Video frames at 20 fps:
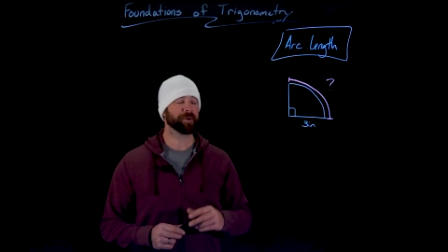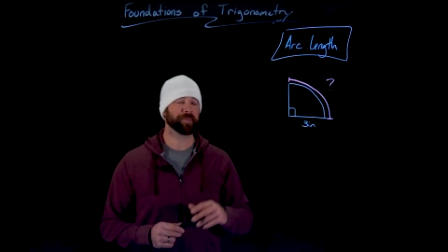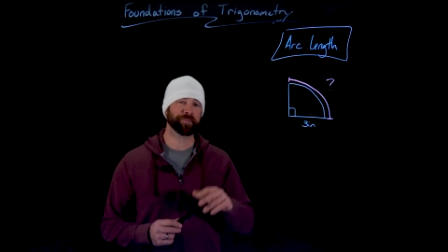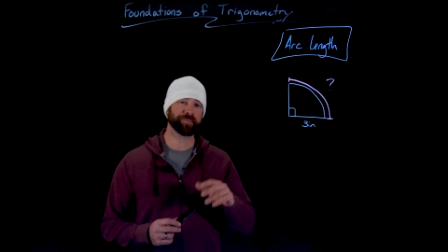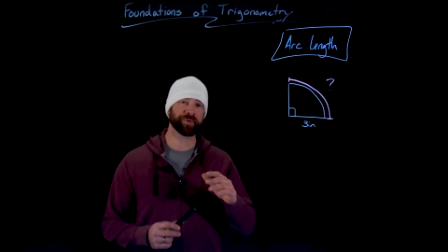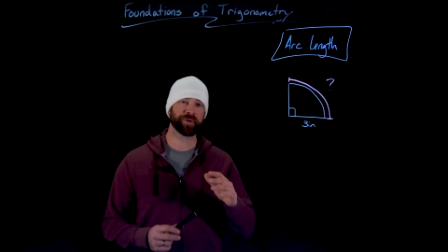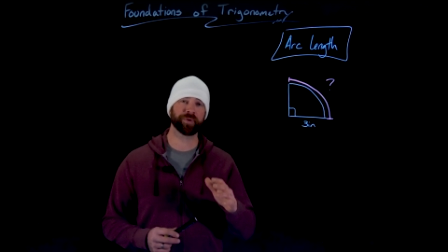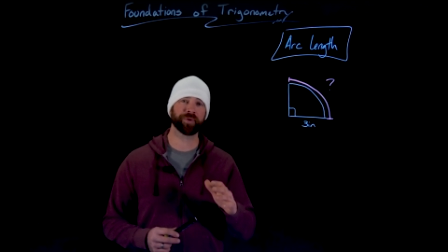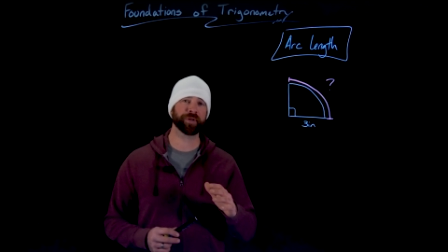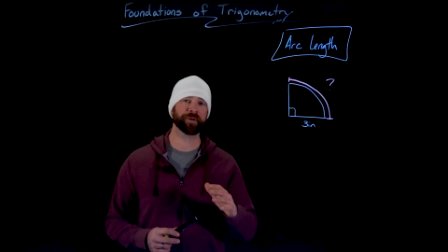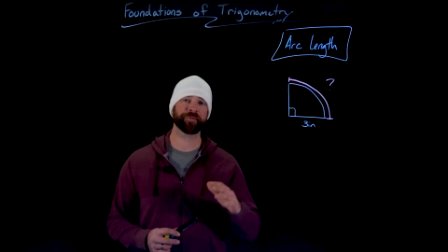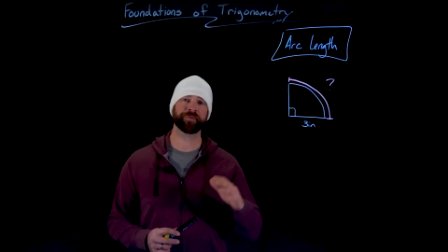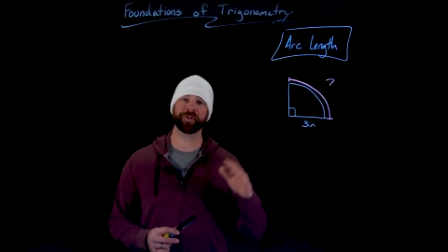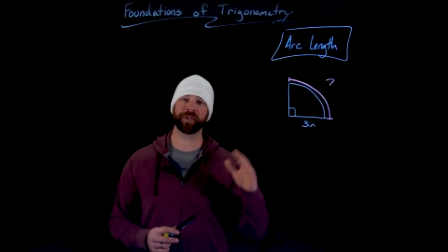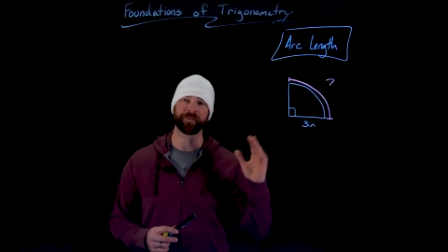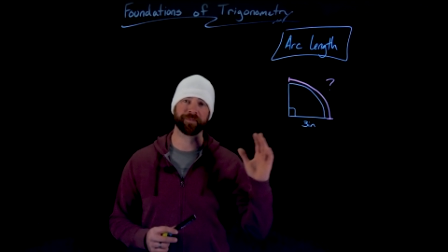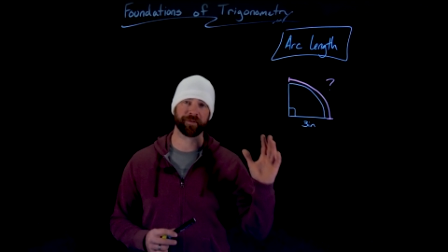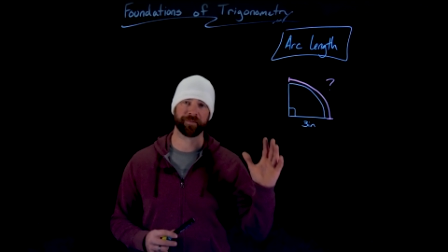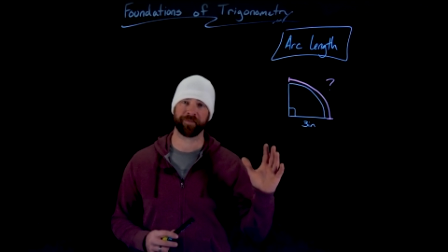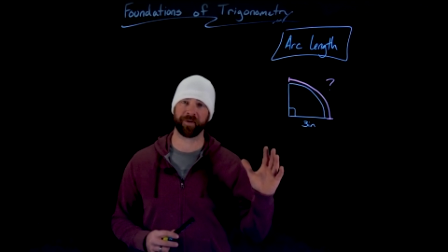
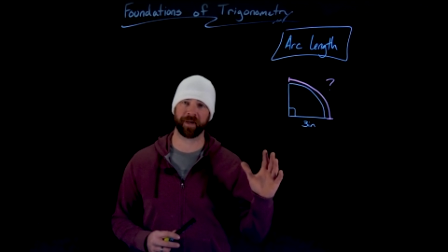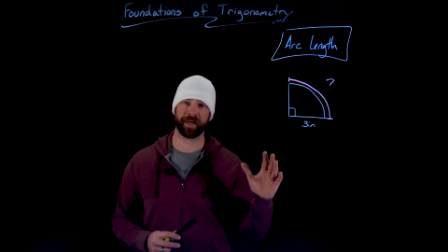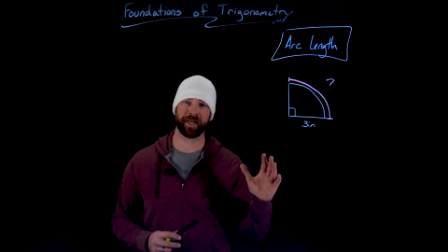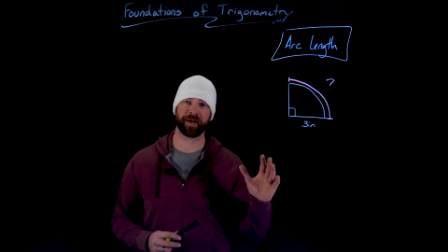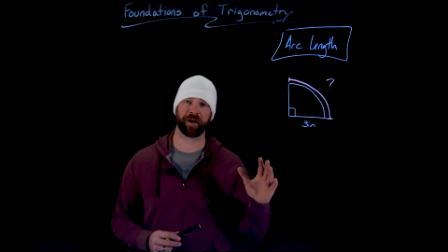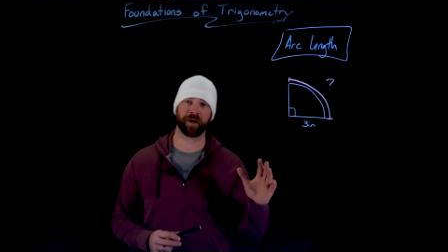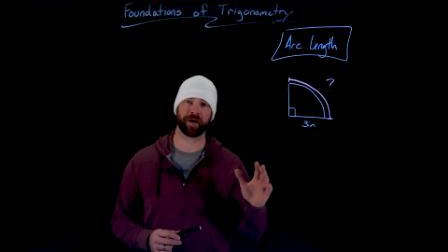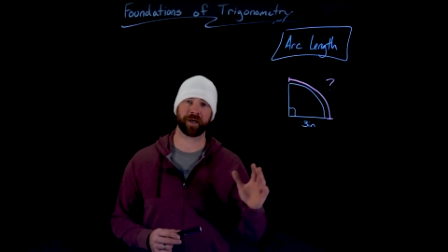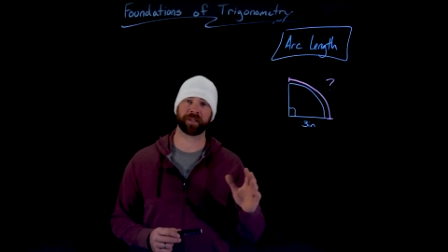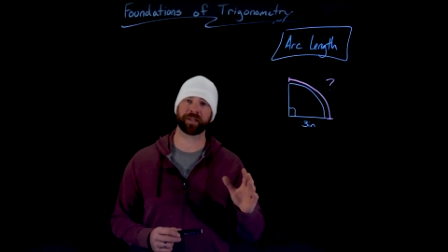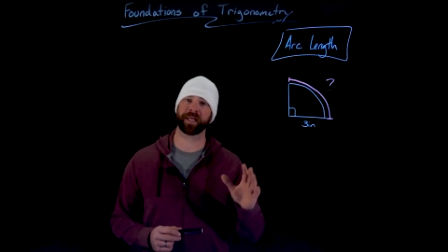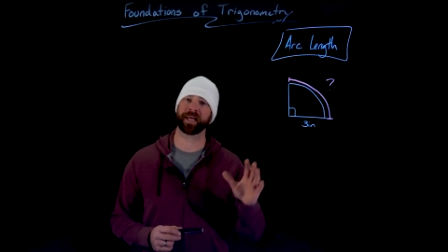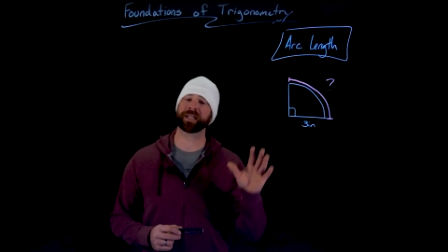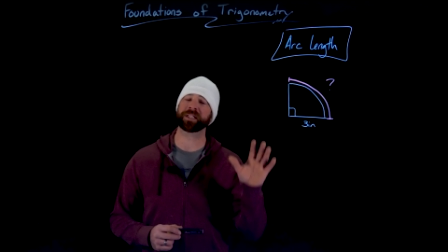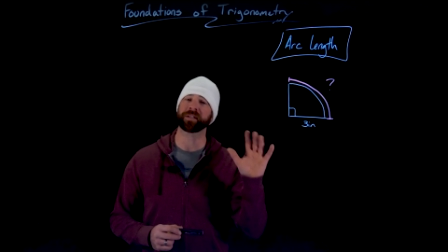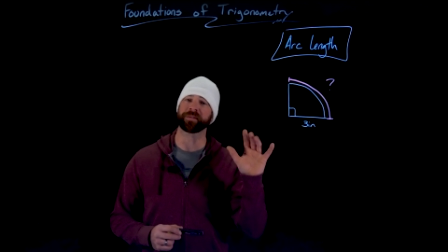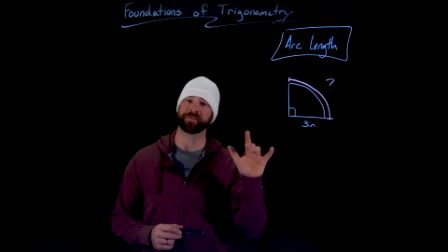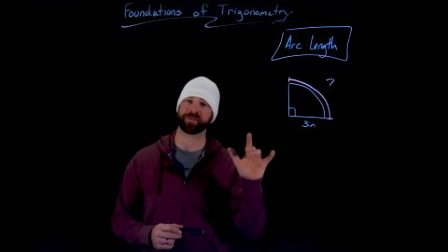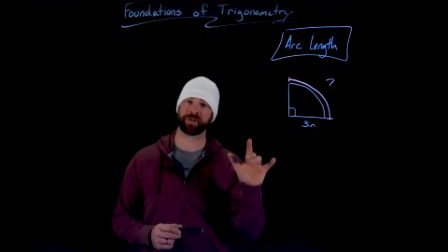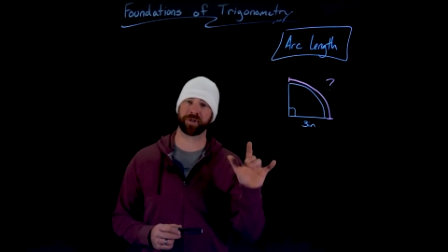Beautifully for finding arc
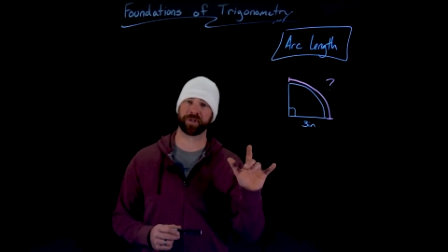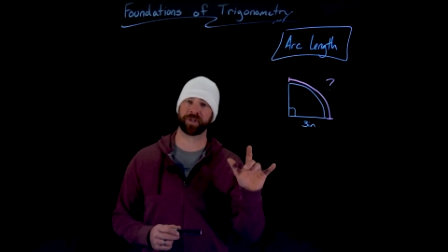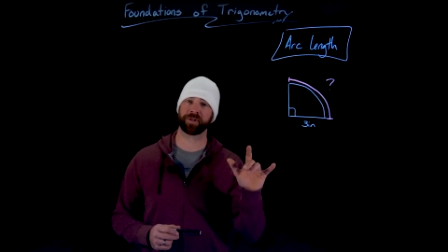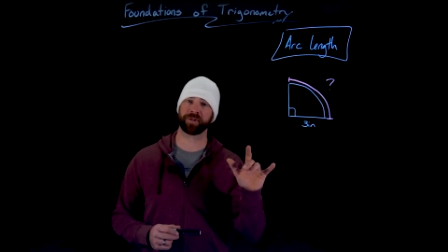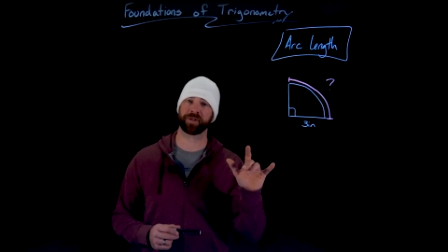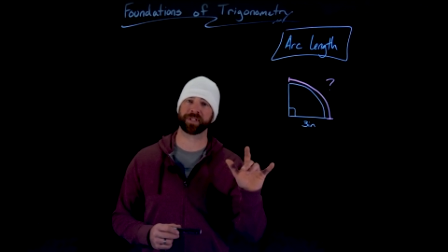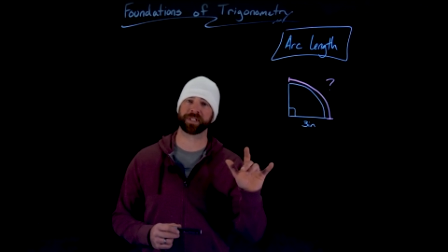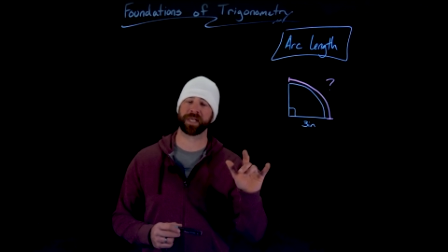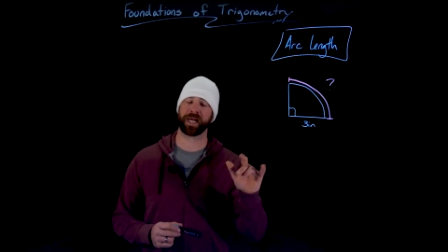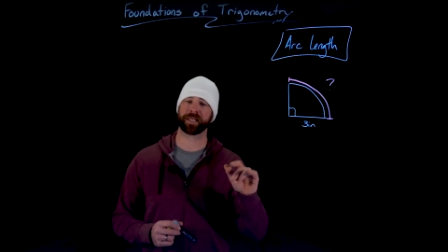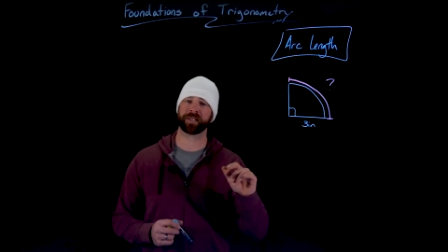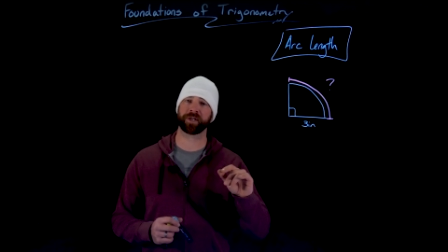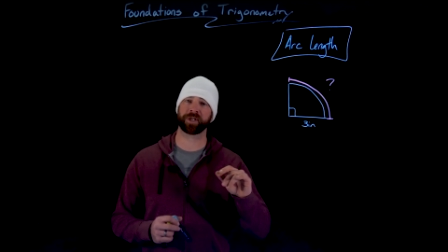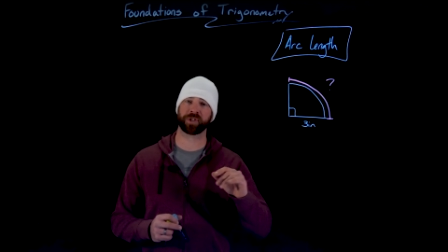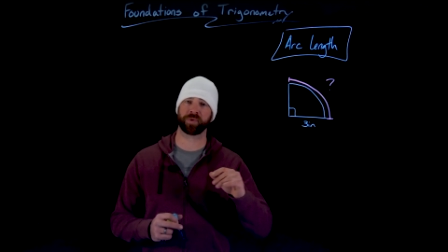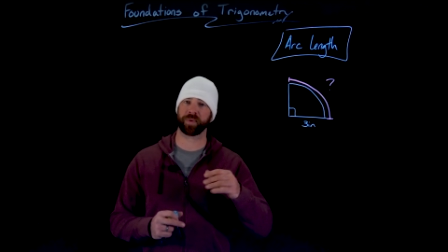lengths of circular sectors,